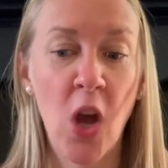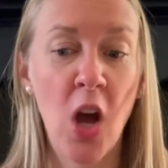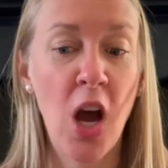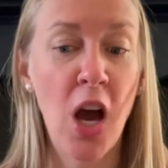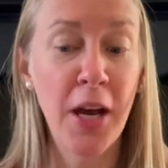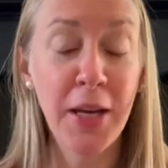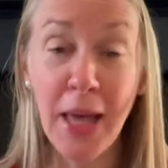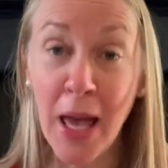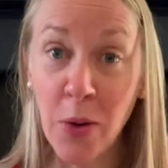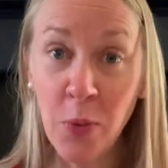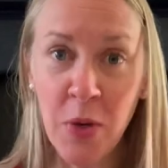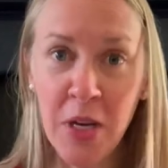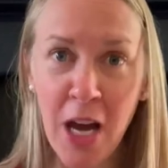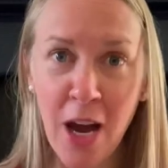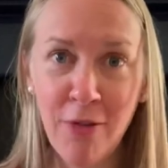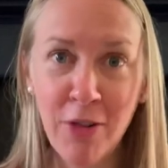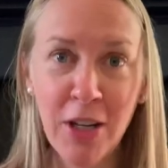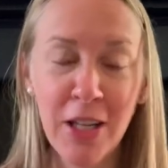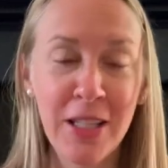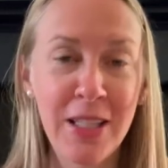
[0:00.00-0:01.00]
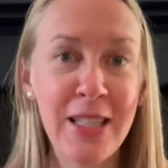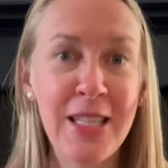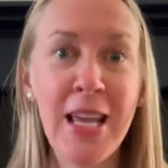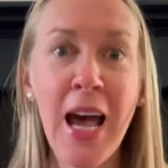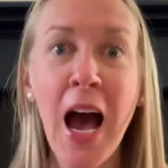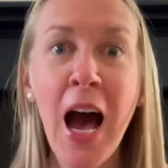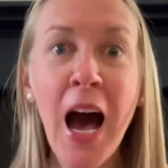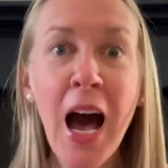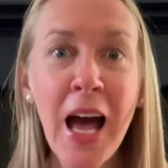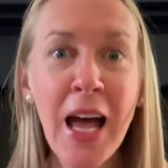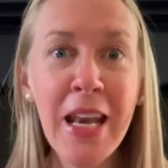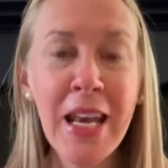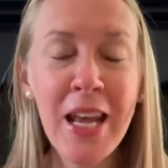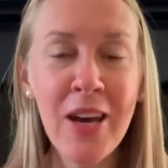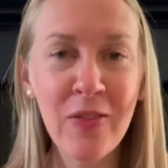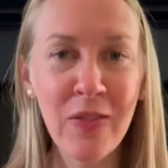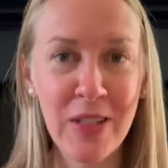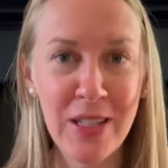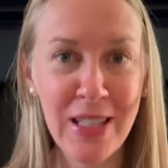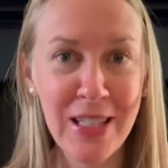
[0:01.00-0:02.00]
Again, we covered a ton
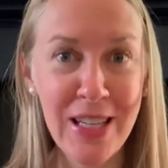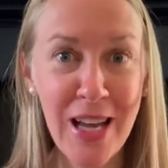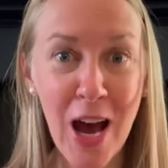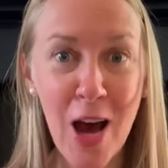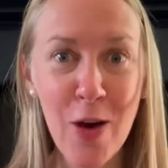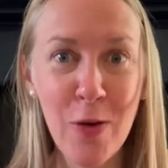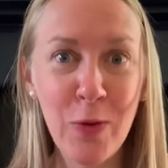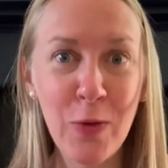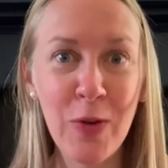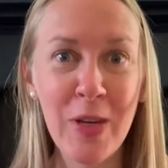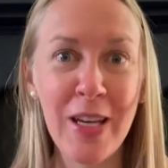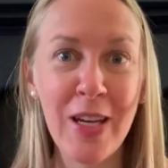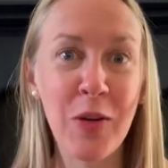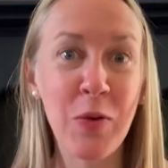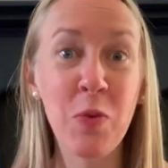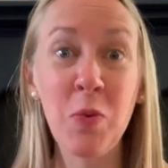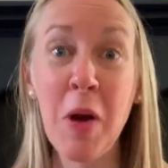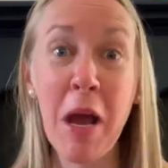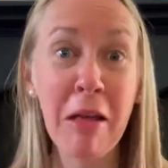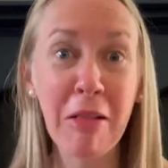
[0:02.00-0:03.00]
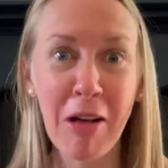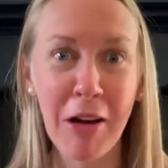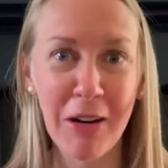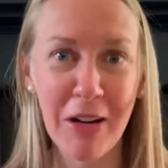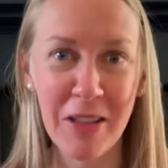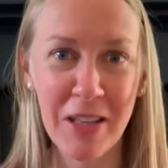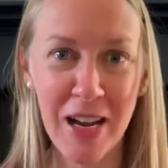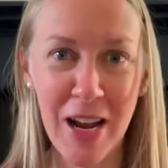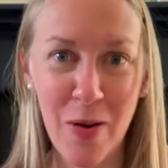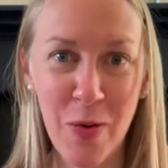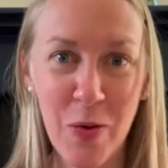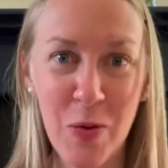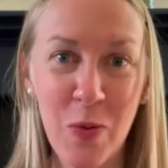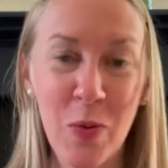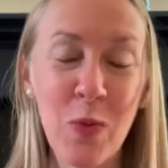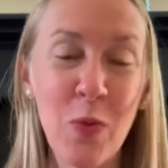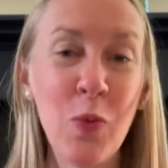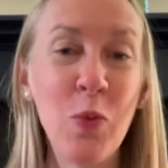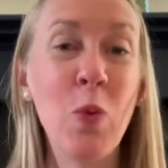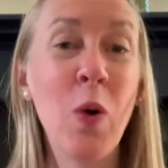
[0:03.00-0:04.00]
of stuff in way longer than I
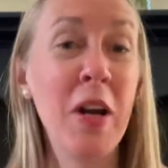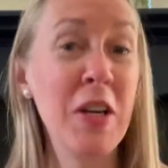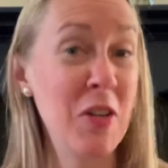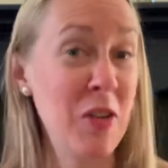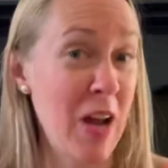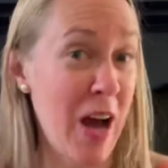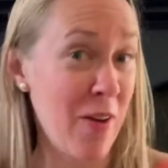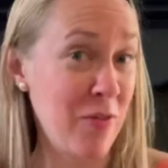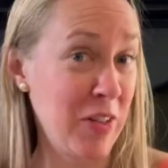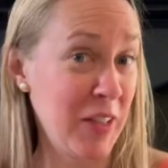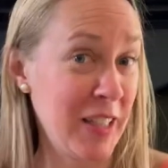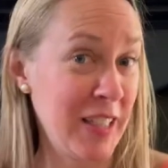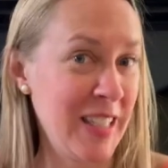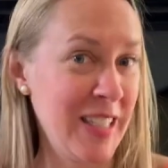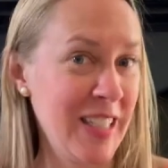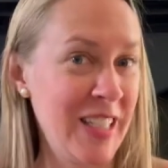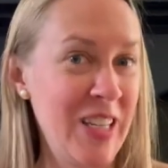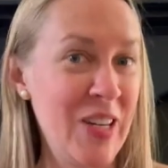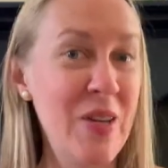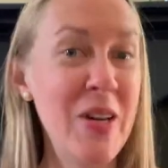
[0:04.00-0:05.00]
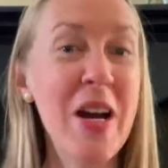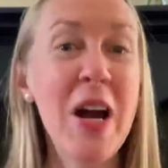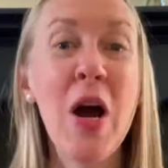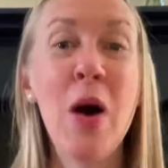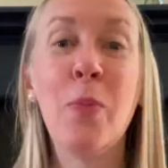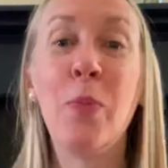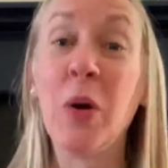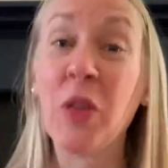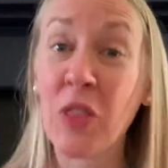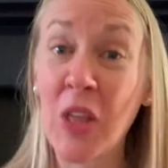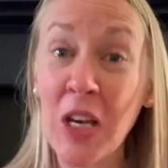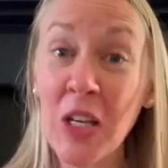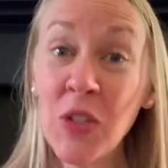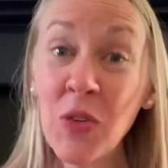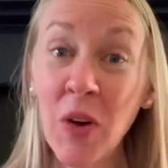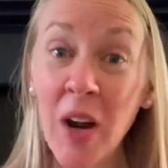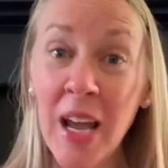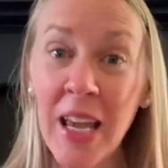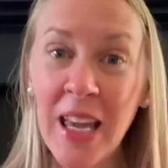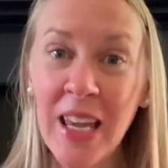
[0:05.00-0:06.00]
would want you to have to listen to, but thanks for
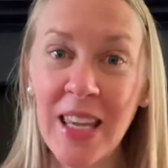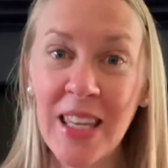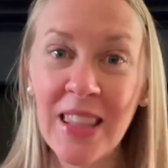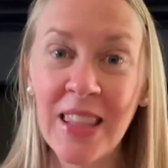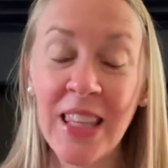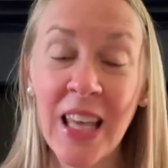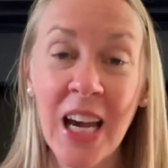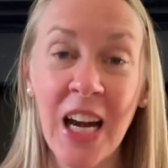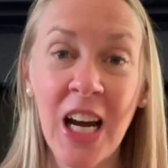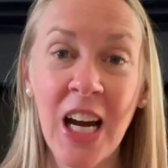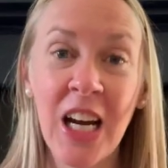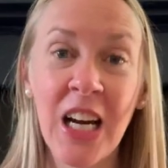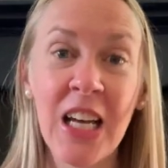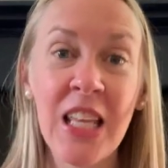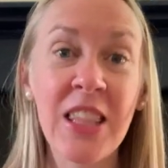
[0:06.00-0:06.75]
hanging in there.